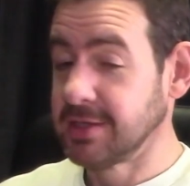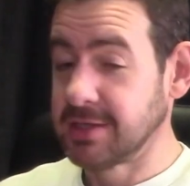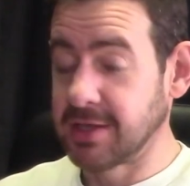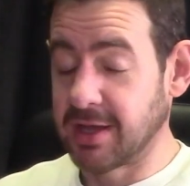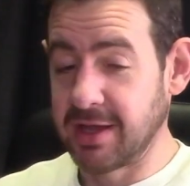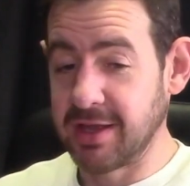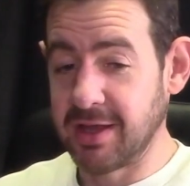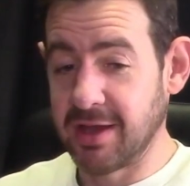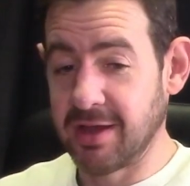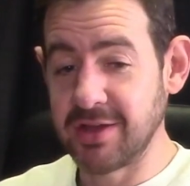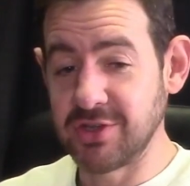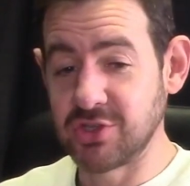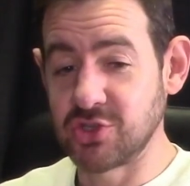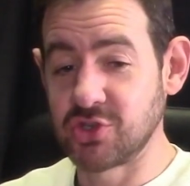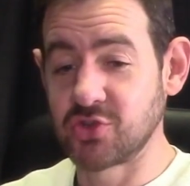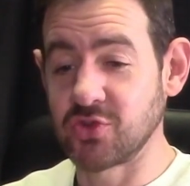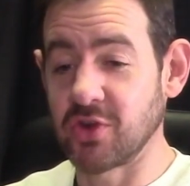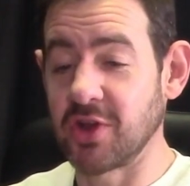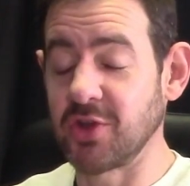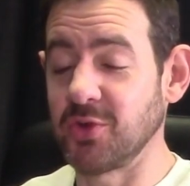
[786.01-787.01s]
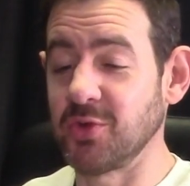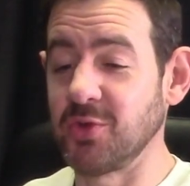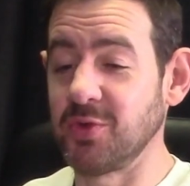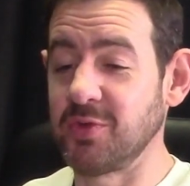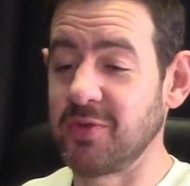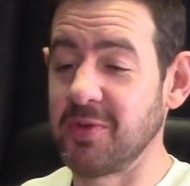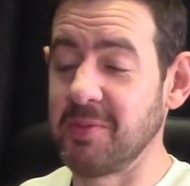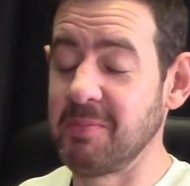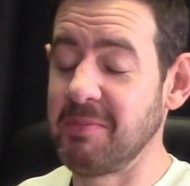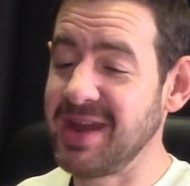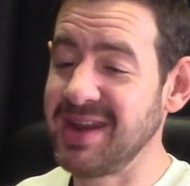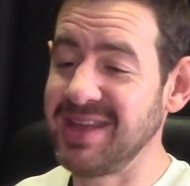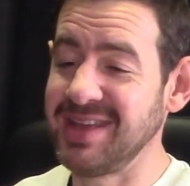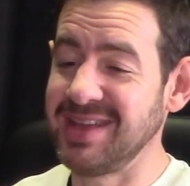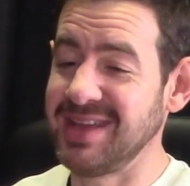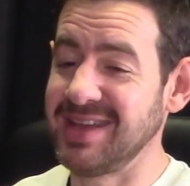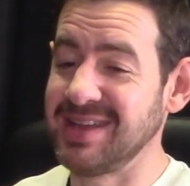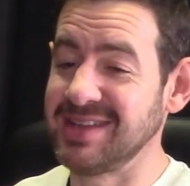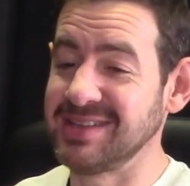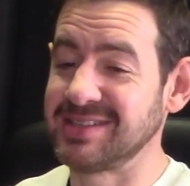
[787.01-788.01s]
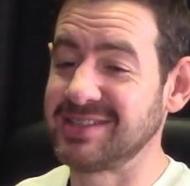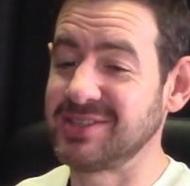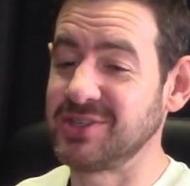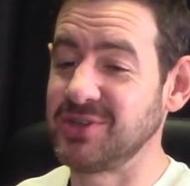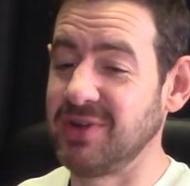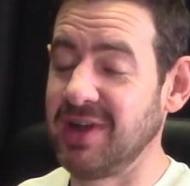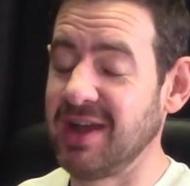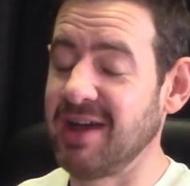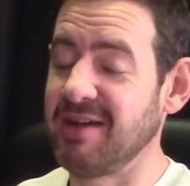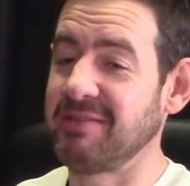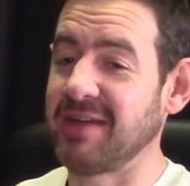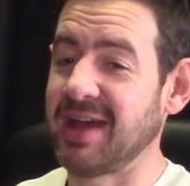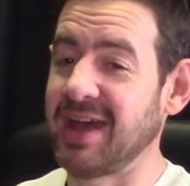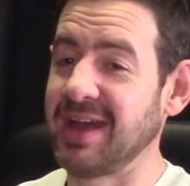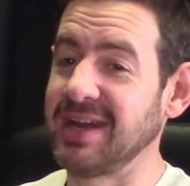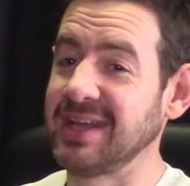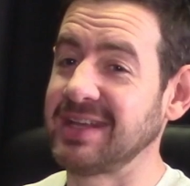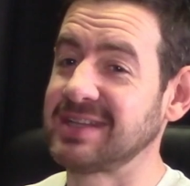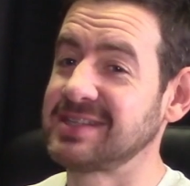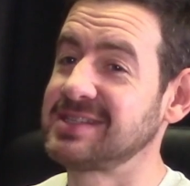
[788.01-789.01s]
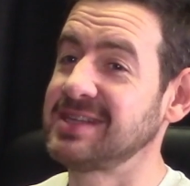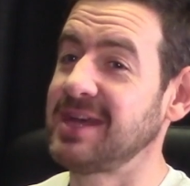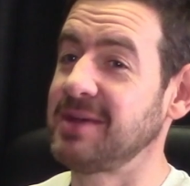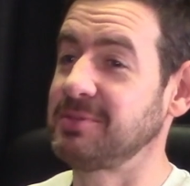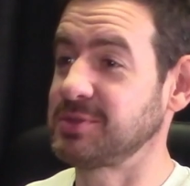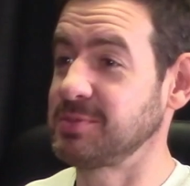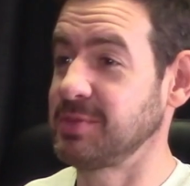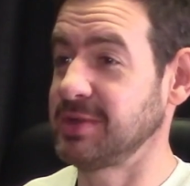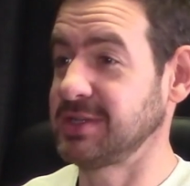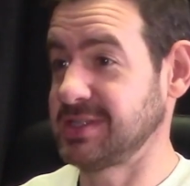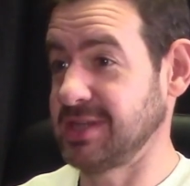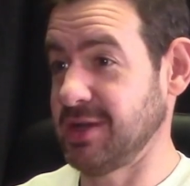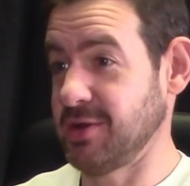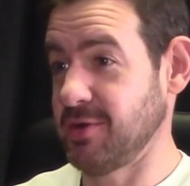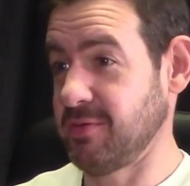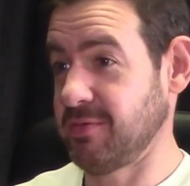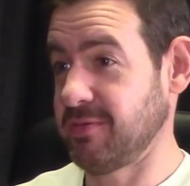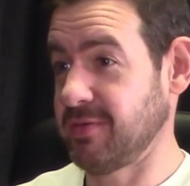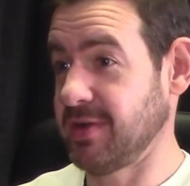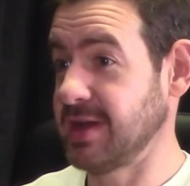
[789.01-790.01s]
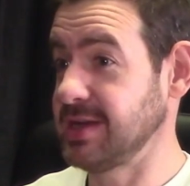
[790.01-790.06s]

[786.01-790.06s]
I struggled for many years to love and accept myself.